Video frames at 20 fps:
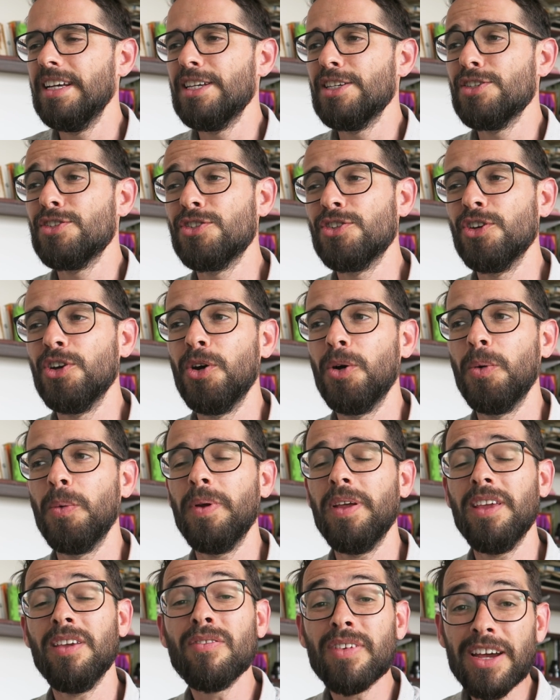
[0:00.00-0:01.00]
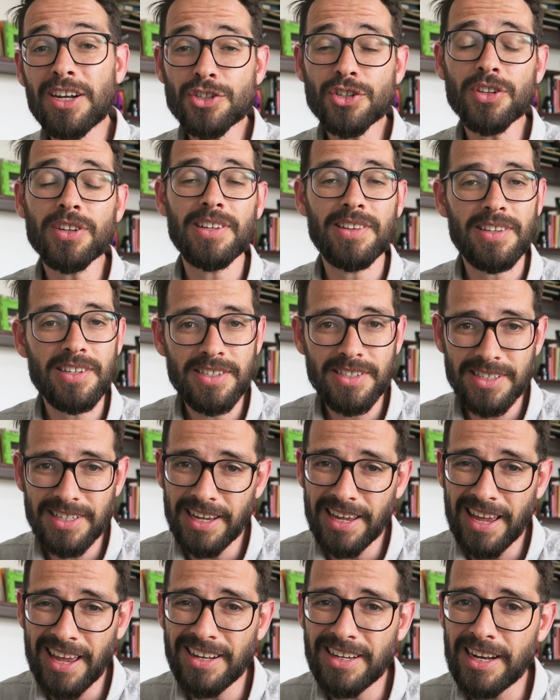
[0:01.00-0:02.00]
So eventually this
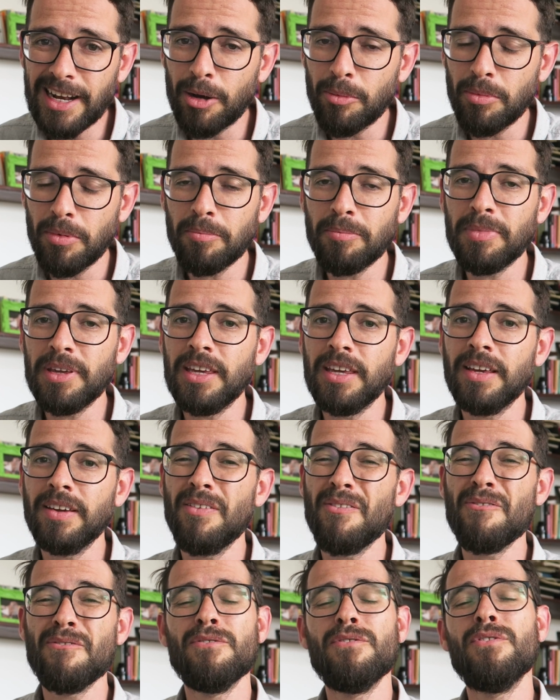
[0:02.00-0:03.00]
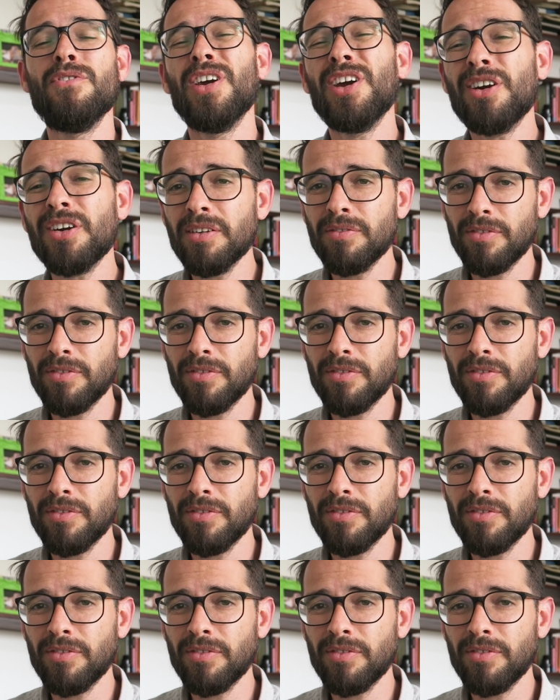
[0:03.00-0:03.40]
day ended up being very,